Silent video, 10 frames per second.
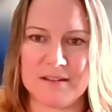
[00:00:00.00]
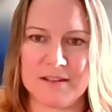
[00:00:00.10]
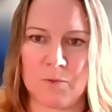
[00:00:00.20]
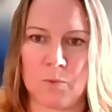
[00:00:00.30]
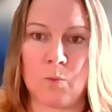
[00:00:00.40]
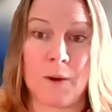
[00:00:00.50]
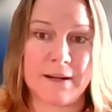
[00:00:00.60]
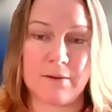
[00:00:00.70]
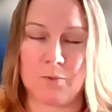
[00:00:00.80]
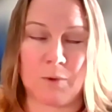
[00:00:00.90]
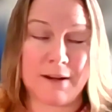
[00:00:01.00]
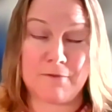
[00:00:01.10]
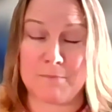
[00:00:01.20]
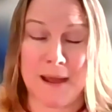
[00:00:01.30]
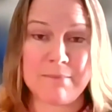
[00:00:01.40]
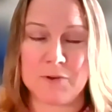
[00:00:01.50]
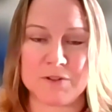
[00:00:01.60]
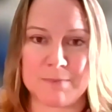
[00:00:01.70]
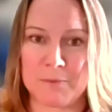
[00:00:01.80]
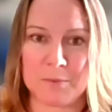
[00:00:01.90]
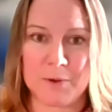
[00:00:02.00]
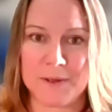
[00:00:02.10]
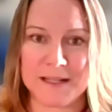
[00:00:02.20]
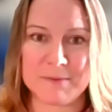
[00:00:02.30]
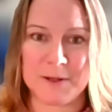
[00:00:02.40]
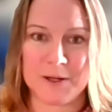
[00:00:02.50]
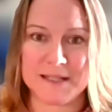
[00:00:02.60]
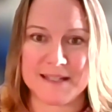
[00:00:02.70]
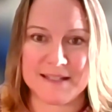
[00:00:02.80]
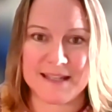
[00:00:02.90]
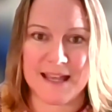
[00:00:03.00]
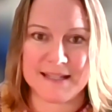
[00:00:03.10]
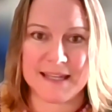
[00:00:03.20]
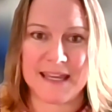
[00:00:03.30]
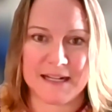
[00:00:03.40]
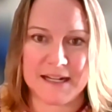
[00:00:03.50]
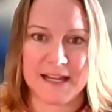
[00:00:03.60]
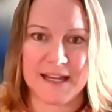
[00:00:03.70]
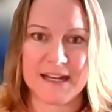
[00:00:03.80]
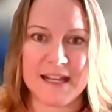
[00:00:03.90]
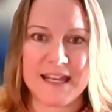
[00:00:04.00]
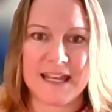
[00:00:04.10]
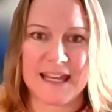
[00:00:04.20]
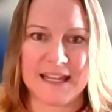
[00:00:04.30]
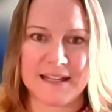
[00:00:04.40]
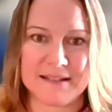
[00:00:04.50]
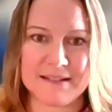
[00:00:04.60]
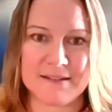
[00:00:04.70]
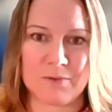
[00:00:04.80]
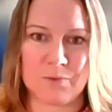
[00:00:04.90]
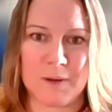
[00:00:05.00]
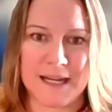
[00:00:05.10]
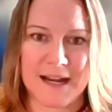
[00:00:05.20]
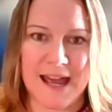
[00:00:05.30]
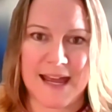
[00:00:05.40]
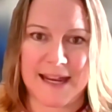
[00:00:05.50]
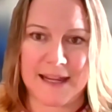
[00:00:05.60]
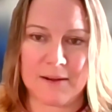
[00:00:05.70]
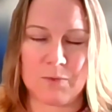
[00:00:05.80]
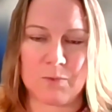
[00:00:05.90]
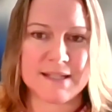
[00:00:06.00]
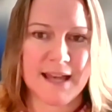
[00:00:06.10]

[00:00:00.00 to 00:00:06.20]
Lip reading: one of my most memorable experiences as a candidate is when I was